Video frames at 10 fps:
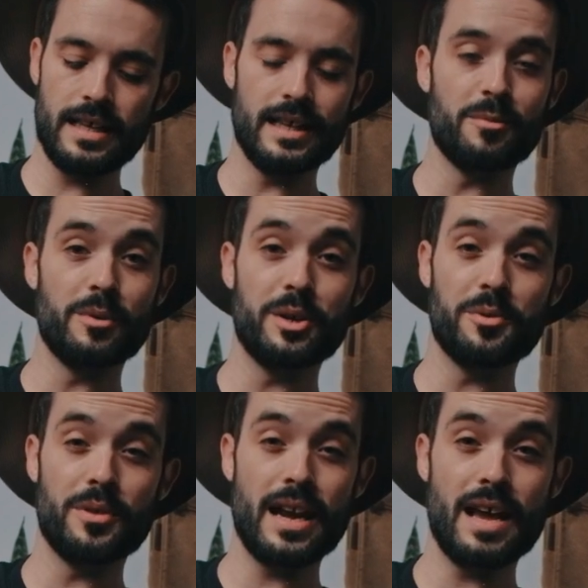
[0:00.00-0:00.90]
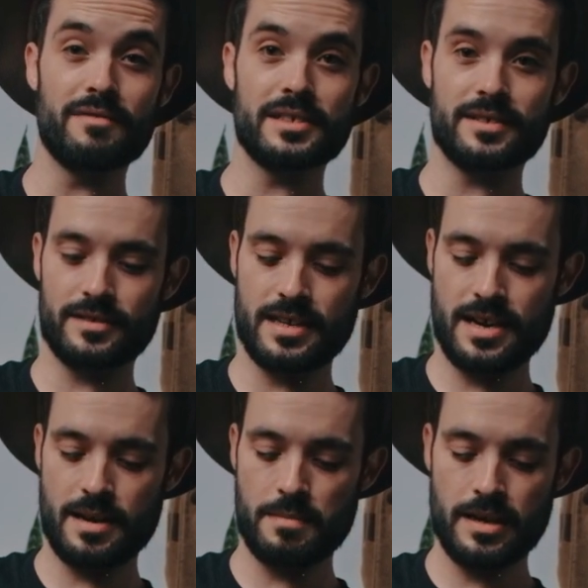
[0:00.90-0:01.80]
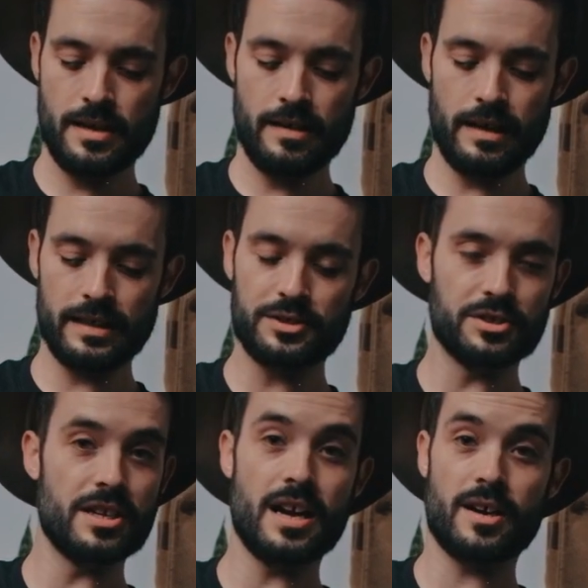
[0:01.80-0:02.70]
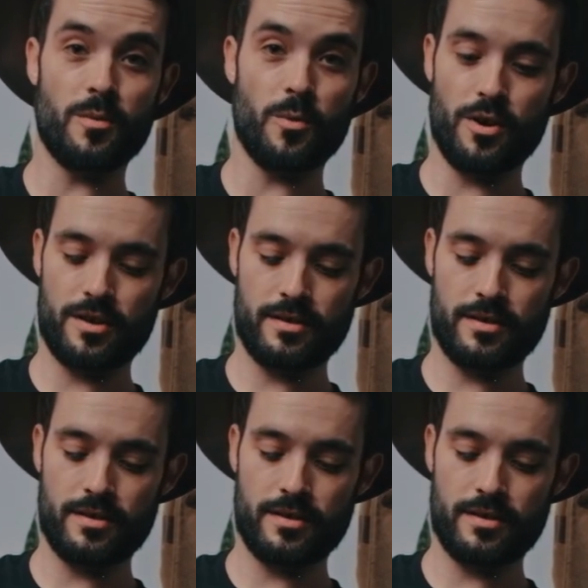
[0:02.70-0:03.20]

and then redo that every single time, it's just not gonna work.